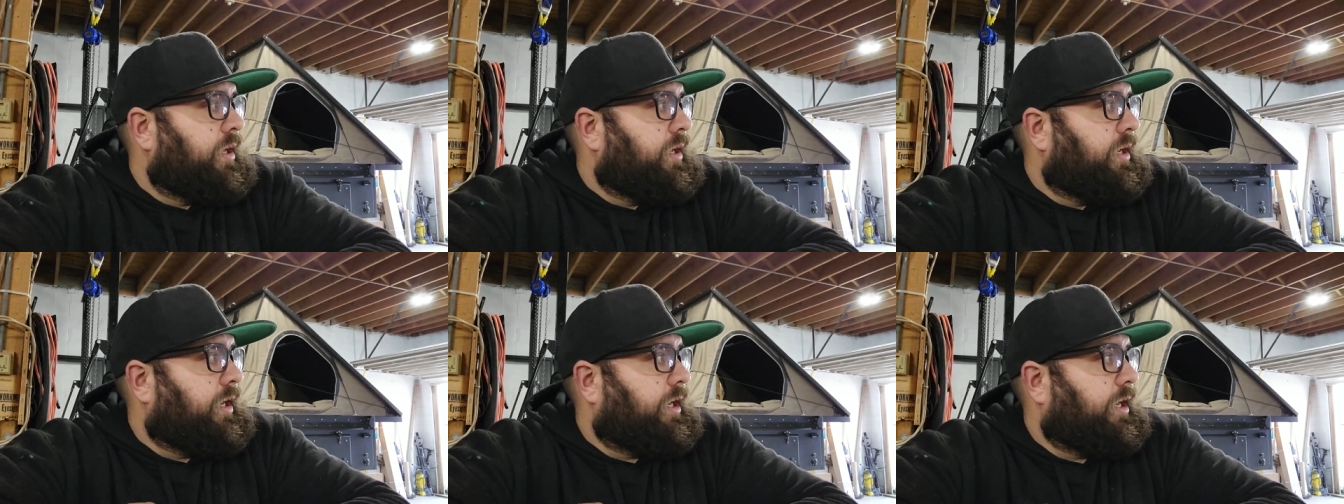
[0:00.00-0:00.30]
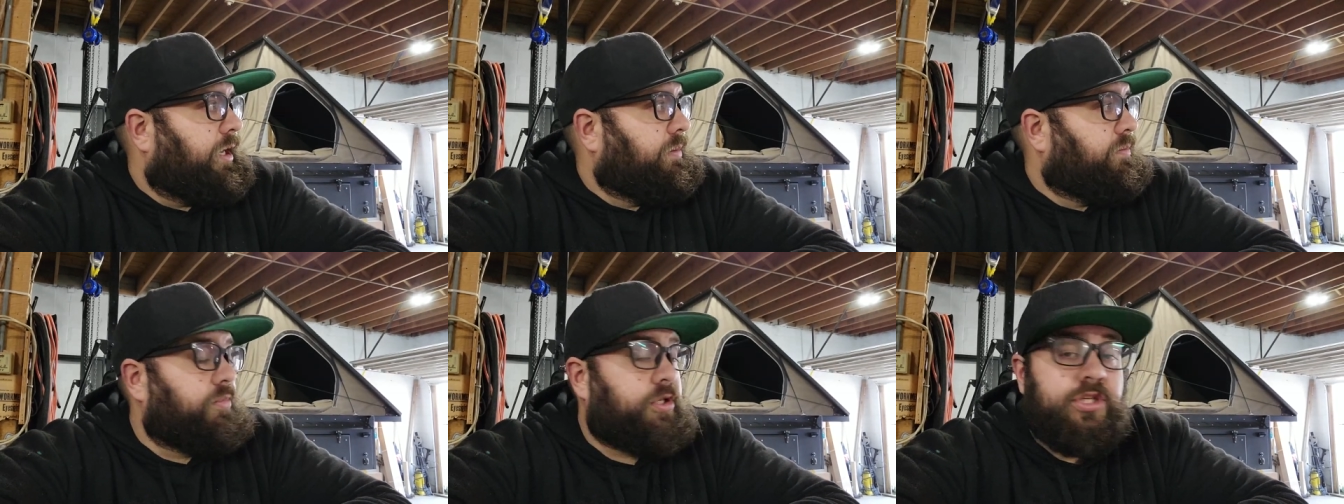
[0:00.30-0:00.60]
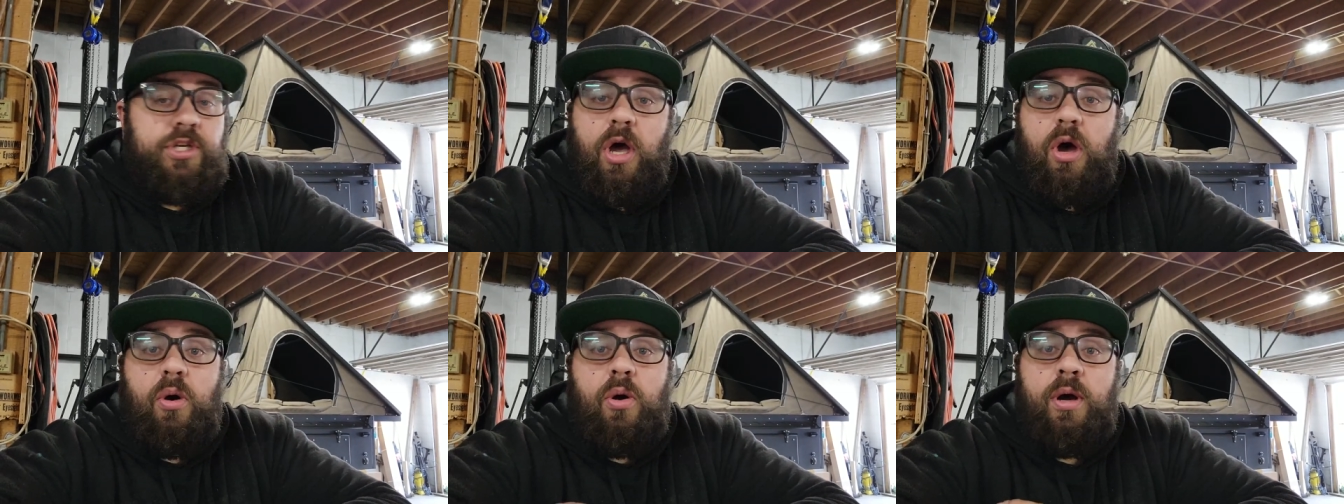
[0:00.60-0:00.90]
Um,
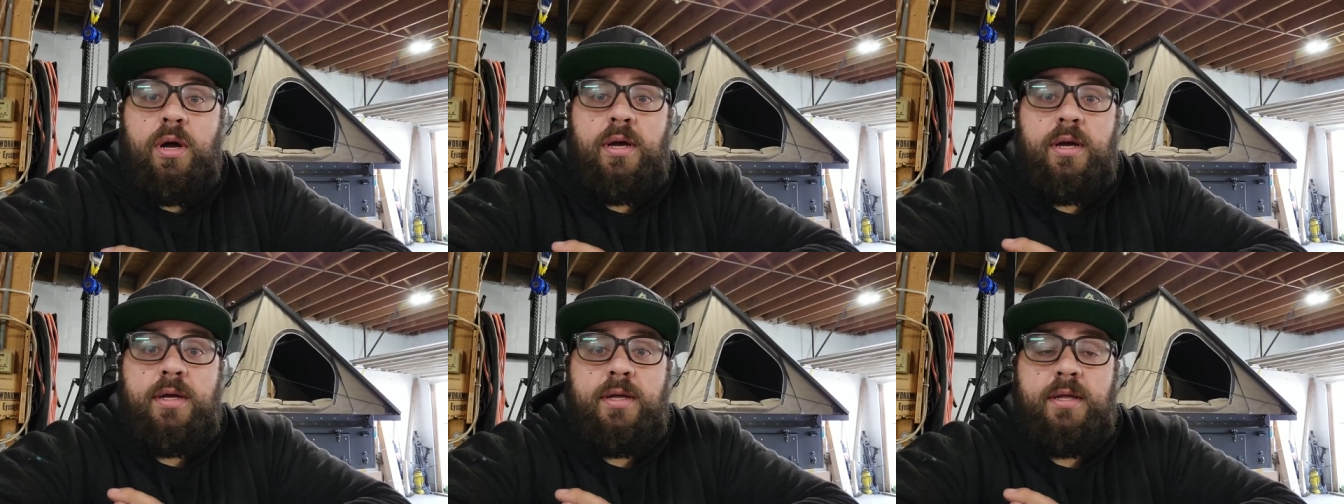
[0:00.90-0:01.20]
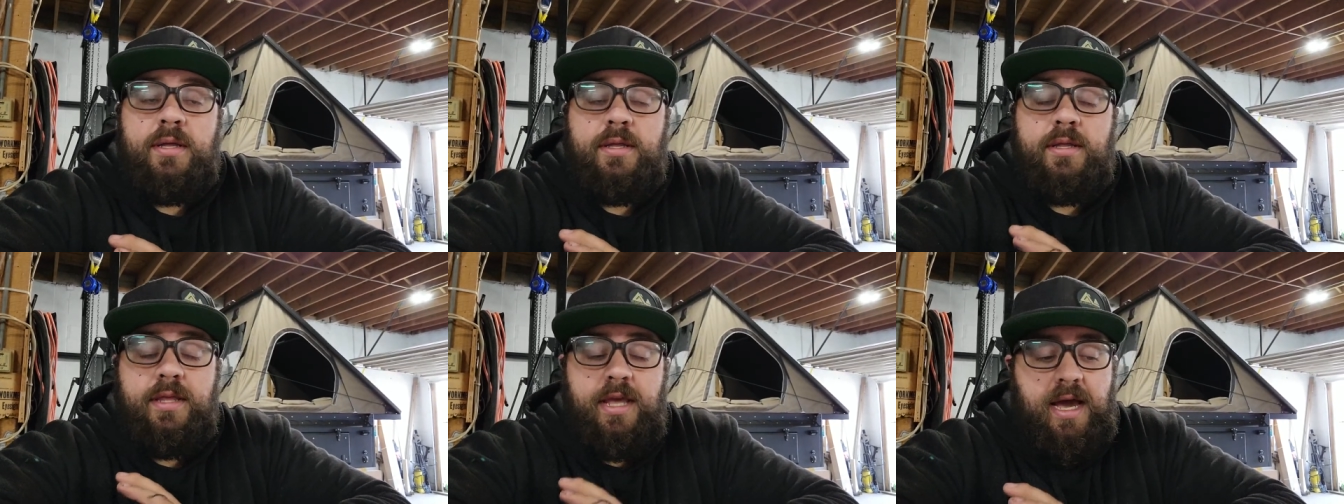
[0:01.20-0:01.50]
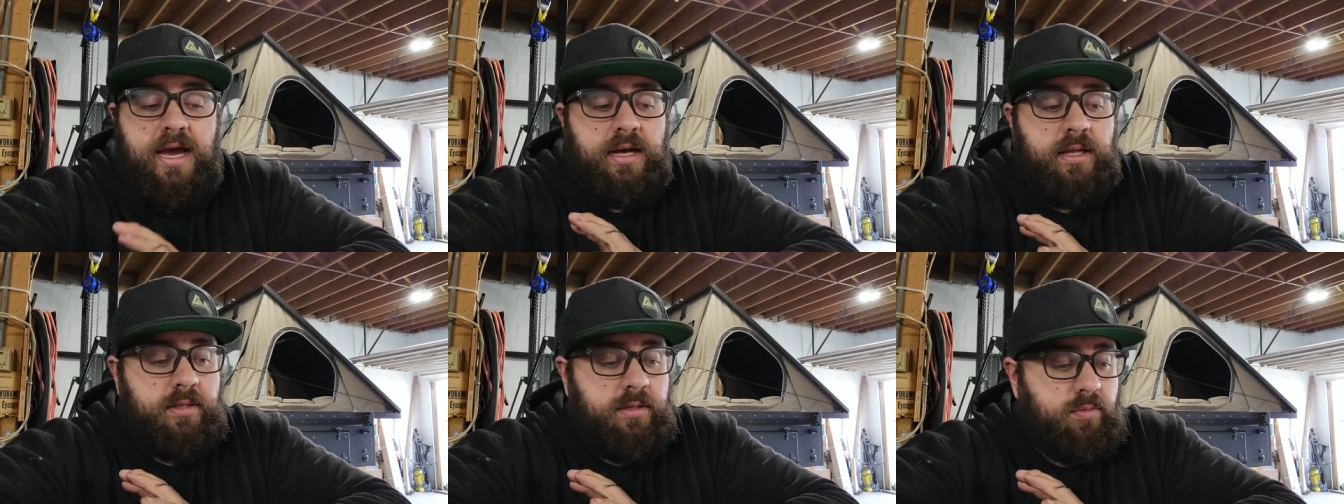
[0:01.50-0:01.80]
so,
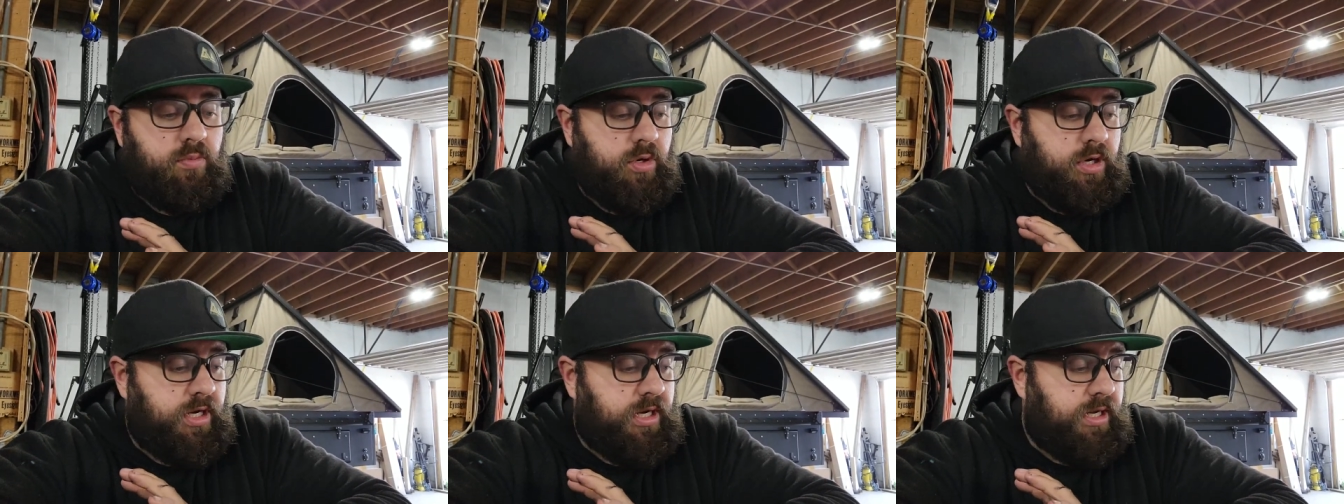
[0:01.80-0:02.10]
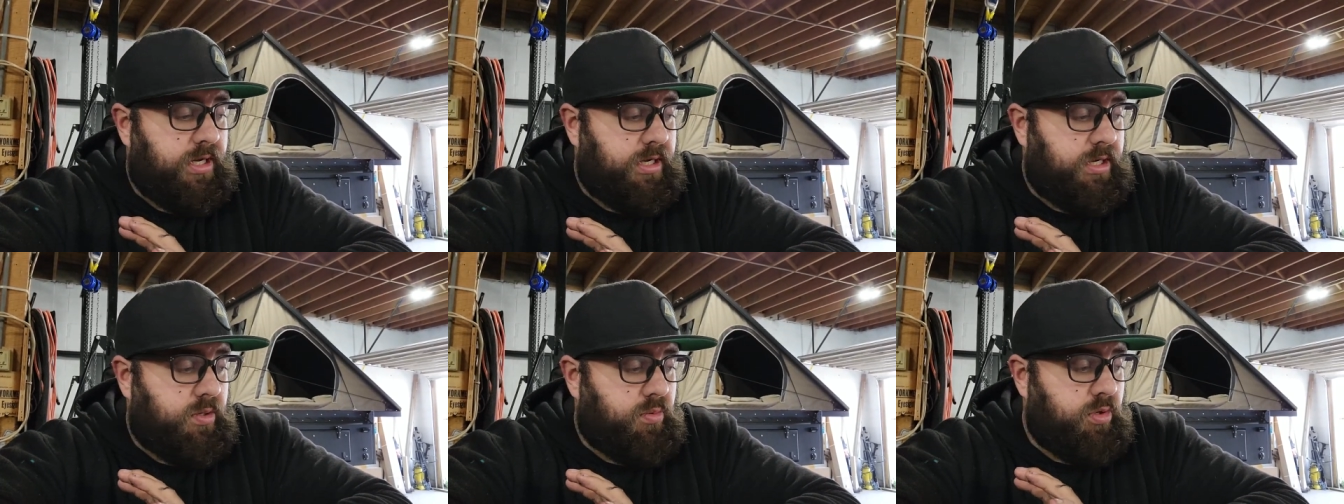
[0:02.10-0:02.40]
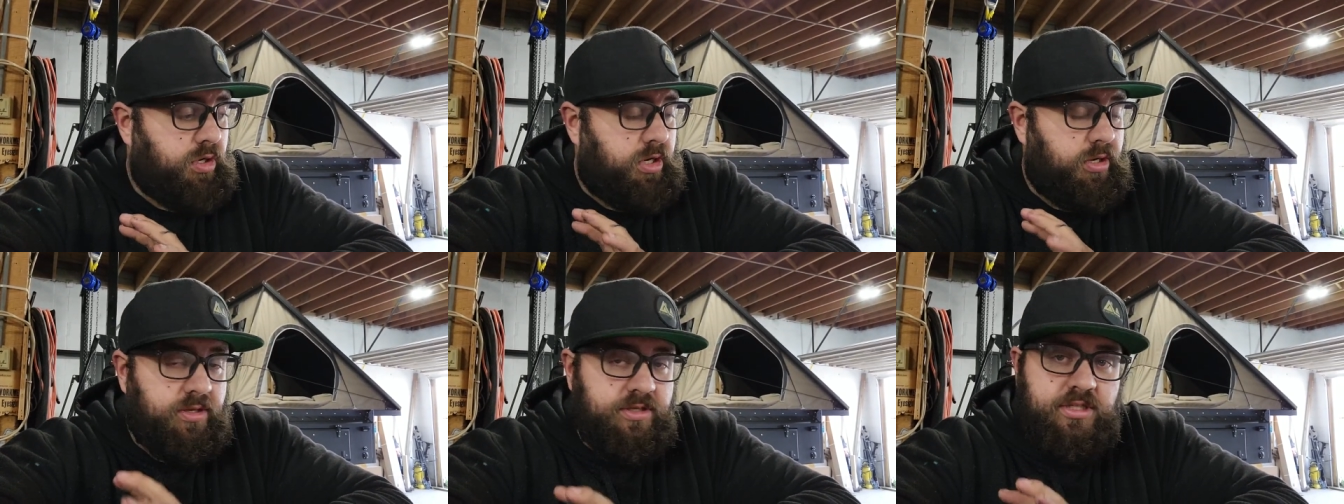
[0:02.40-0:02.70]
yeah, we're gonna
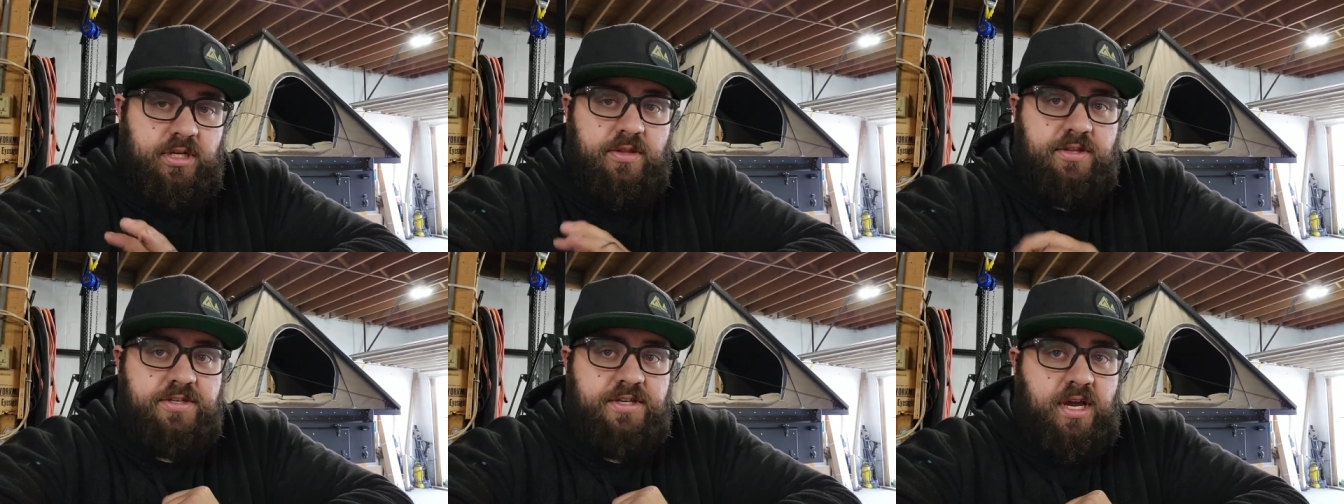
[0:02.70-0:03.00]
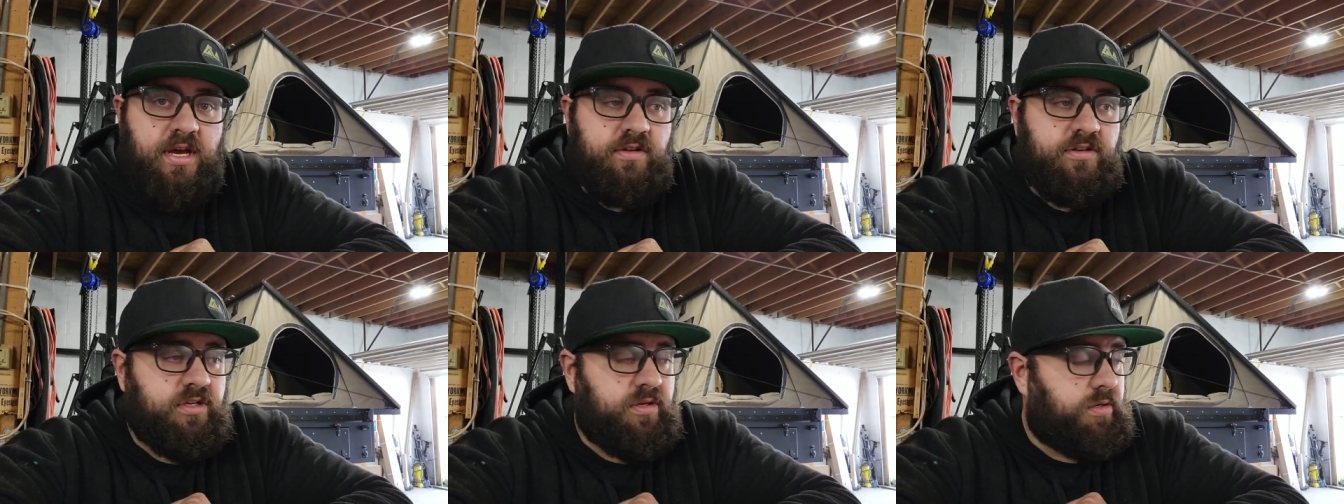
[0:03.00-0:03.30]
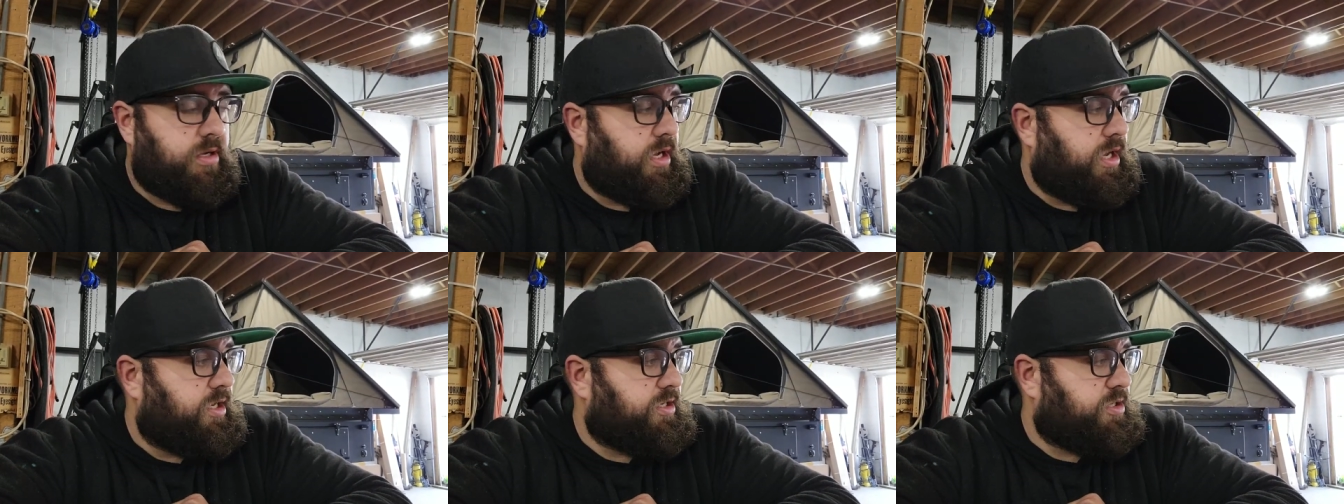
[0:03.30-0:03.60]
we're gonna install this guy
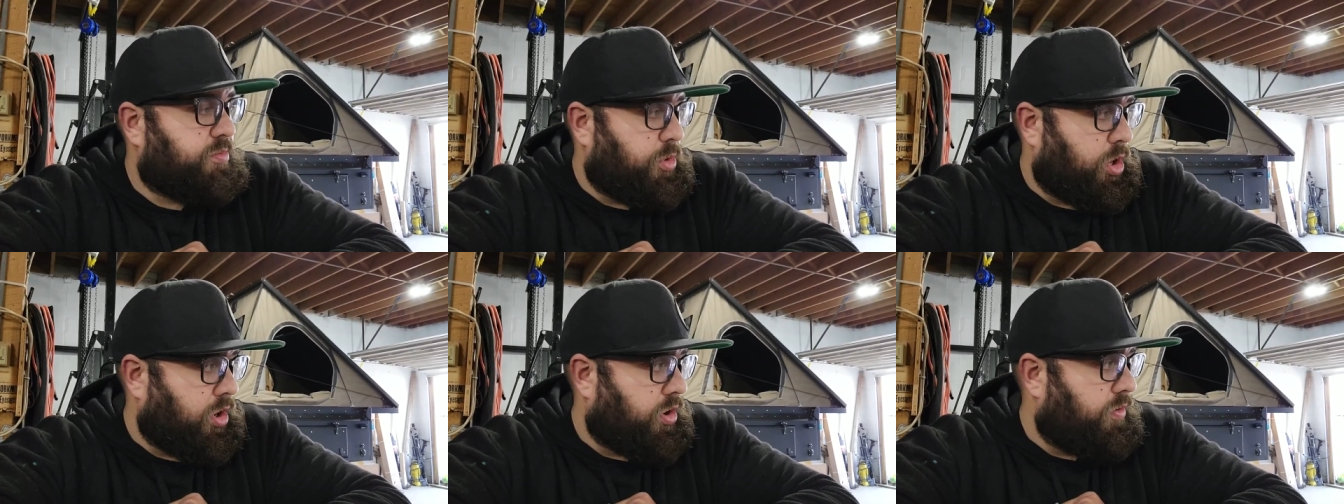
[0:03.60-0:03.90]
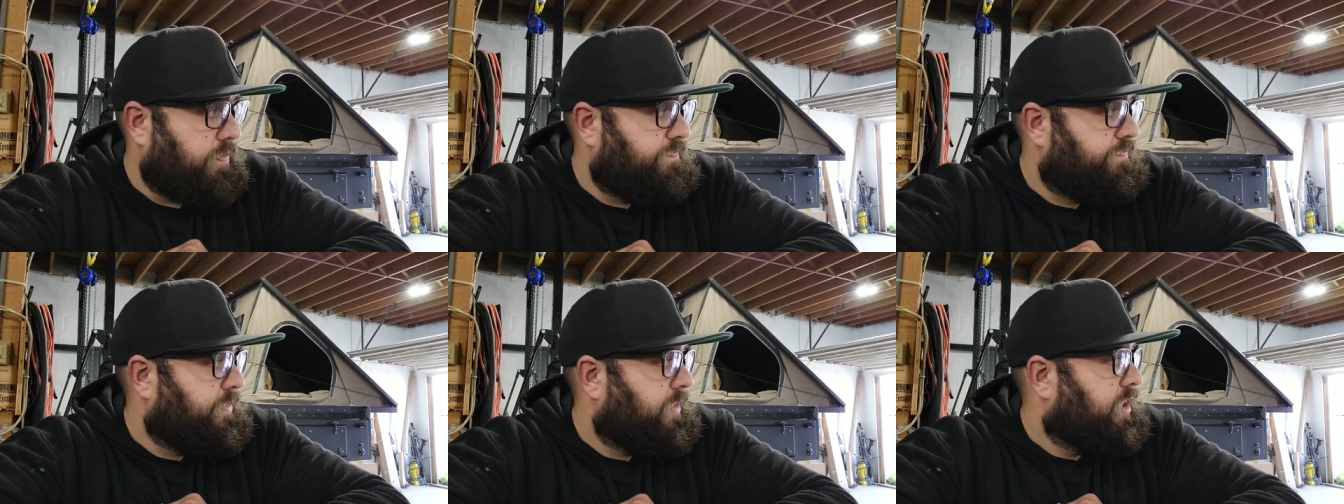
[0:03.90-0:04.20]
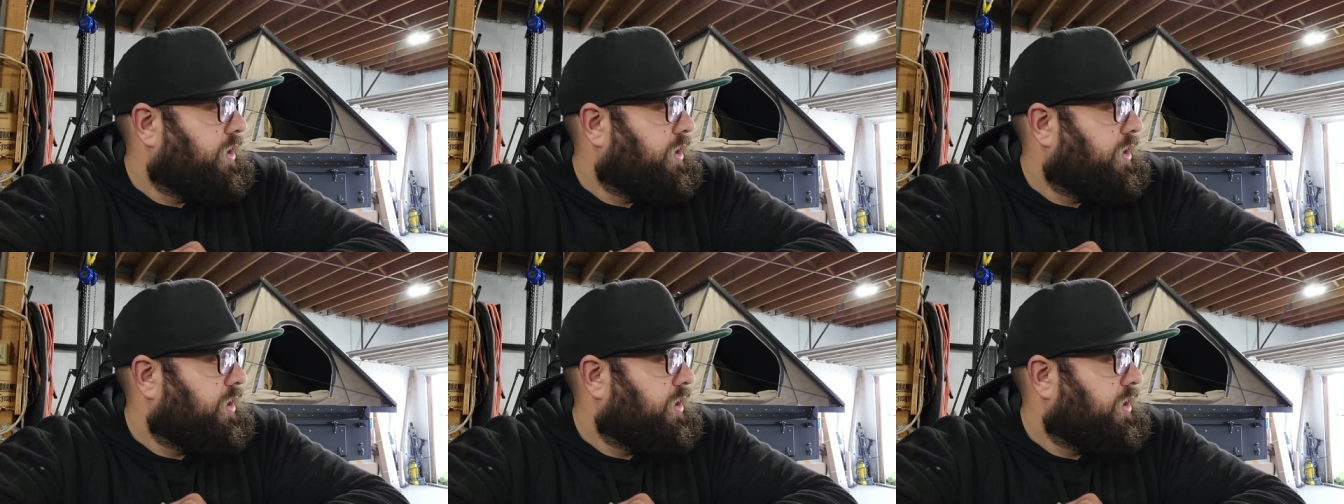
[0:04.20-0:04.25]
uh, tomorrow,